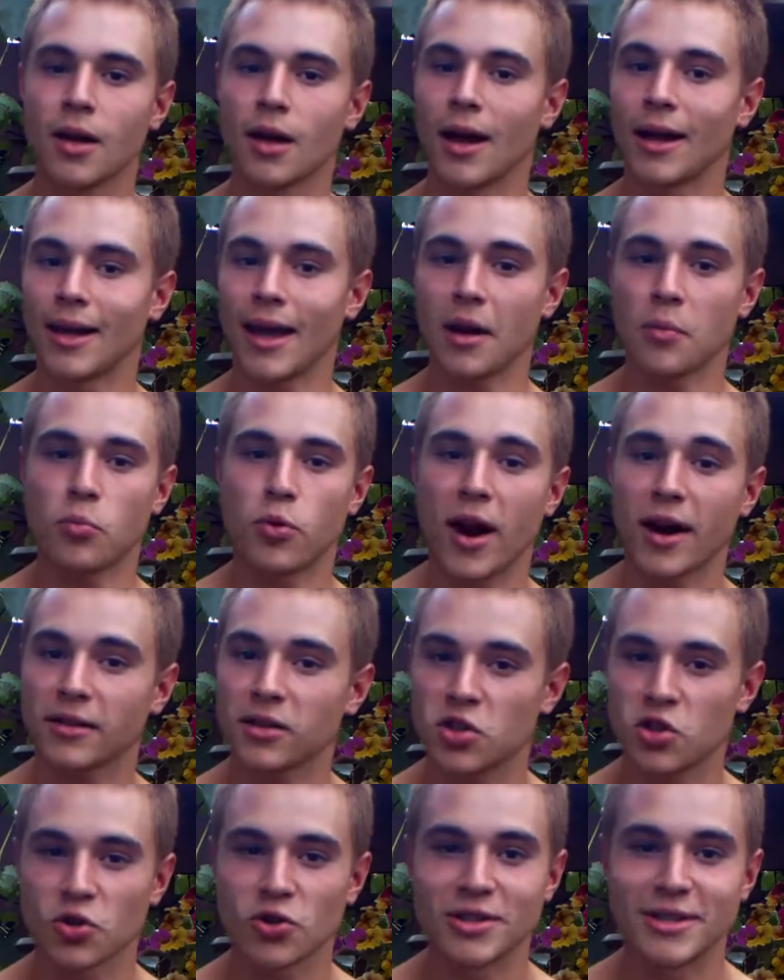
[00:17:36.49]
Again,
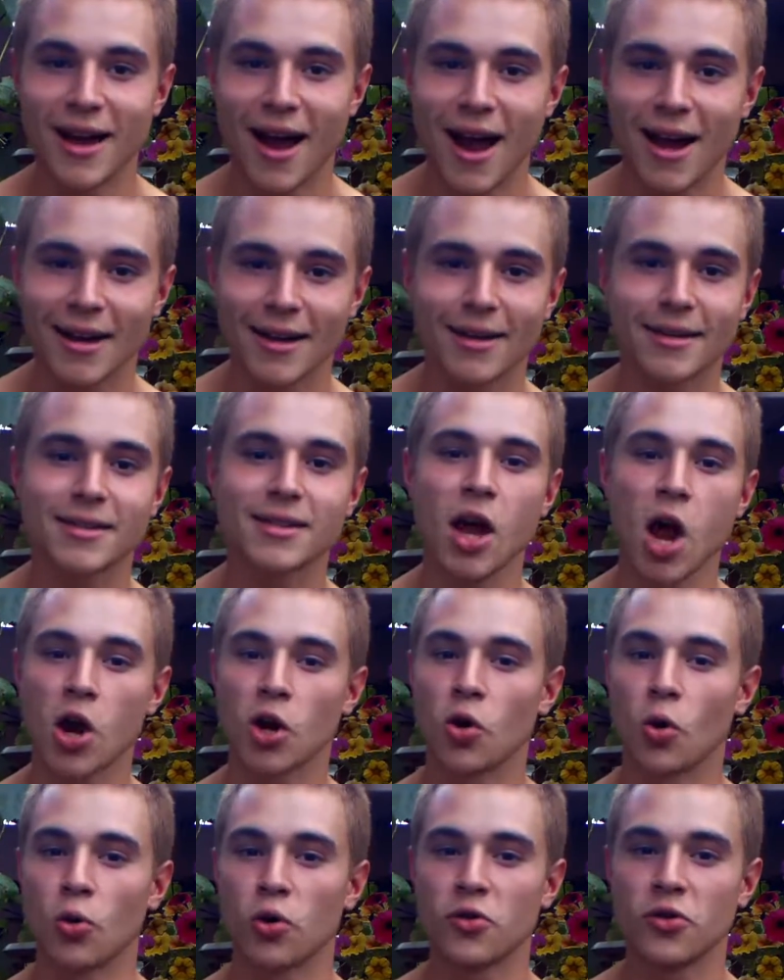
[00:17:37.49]
practice your diet,
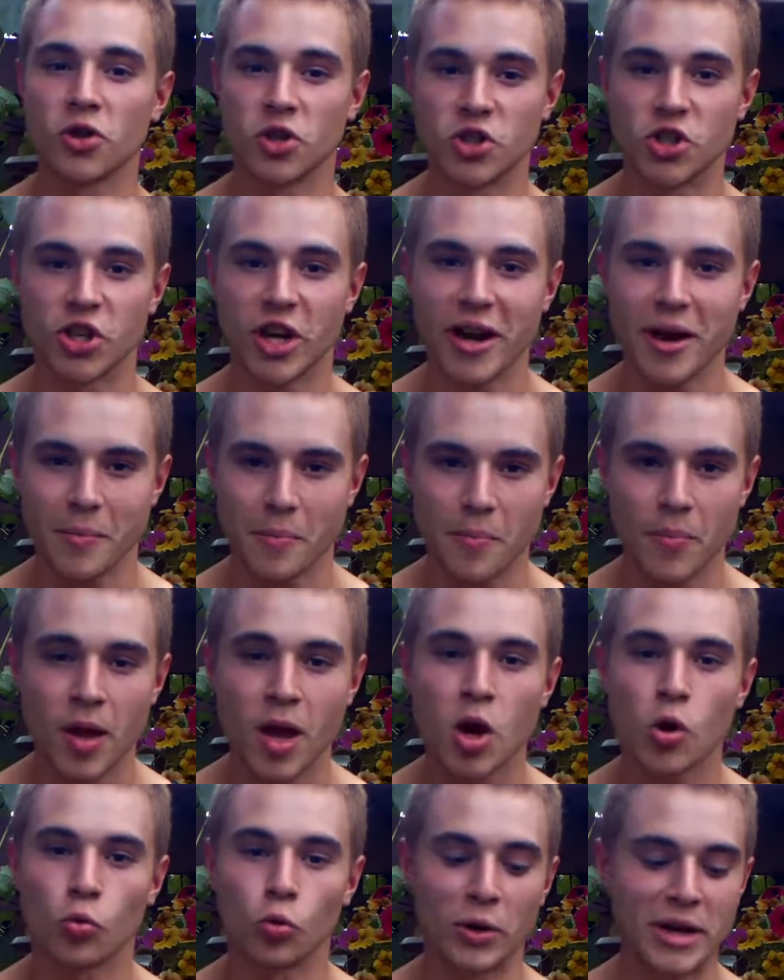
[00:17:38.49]
go to the gym,
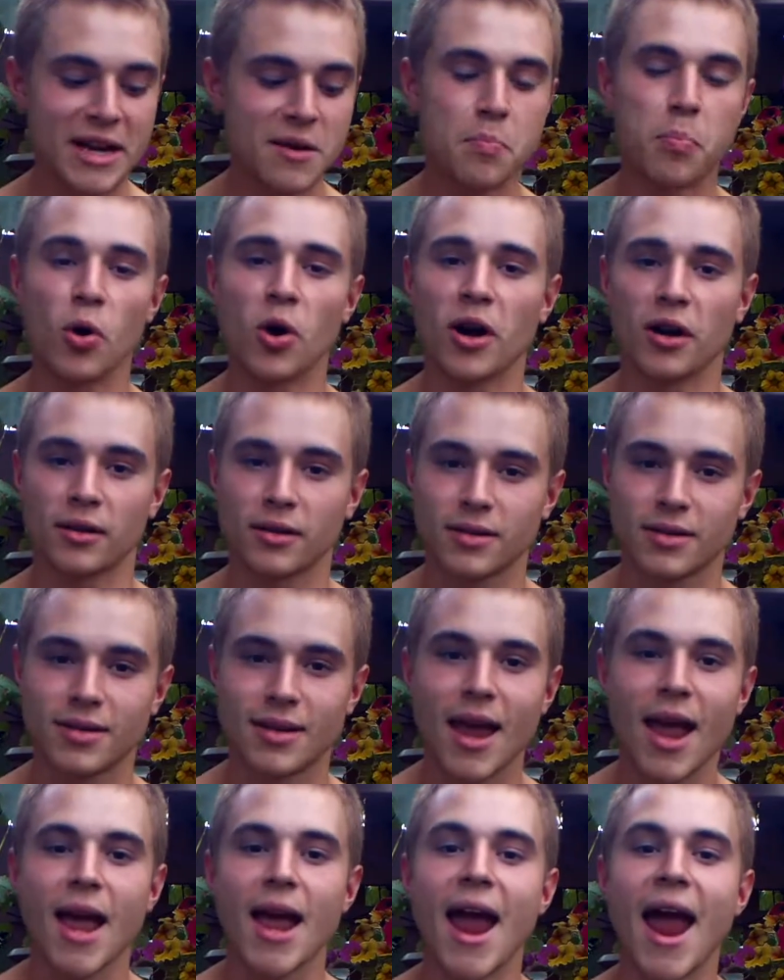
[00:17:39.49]
read books.